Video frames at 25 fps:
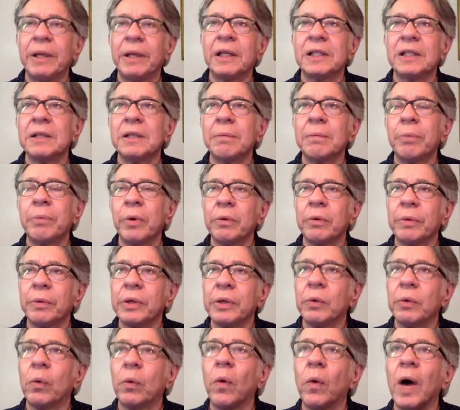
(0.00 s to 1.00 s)
some point where you
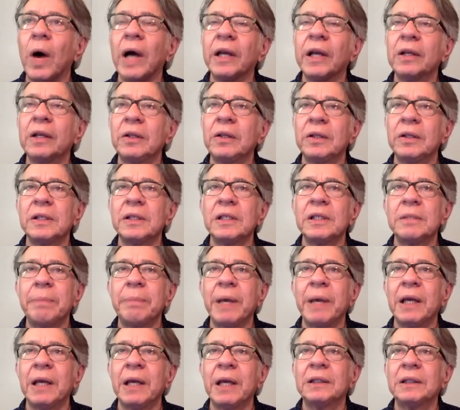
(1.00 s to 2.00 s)
walk into this
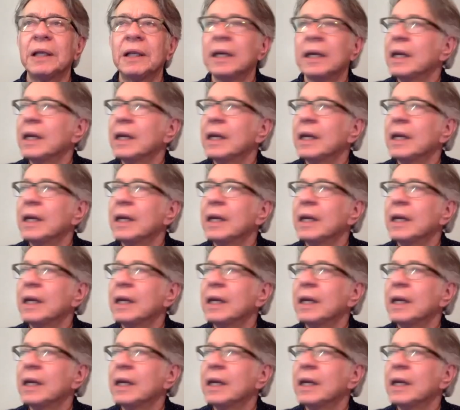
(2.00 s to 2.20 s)
space,